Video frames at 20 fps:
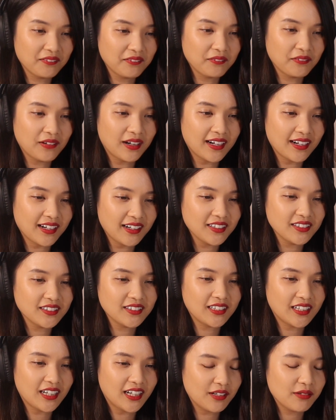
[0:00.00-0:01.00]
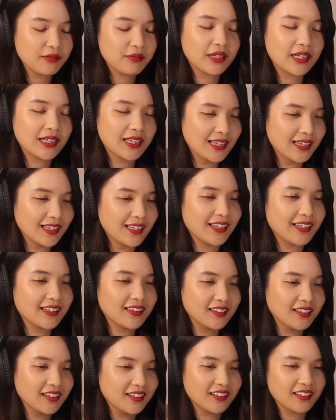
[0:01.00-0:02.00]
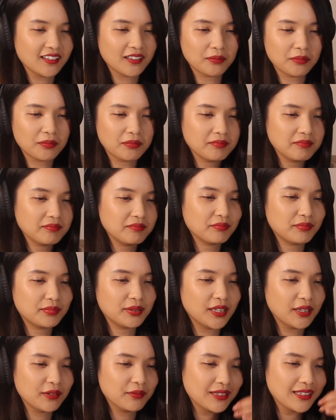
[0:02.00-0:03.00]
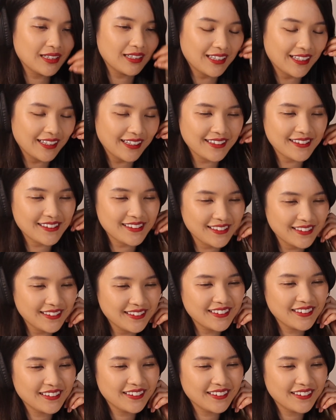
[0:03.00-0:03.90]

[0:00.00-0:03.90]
Wow, I really like the play with the lights and...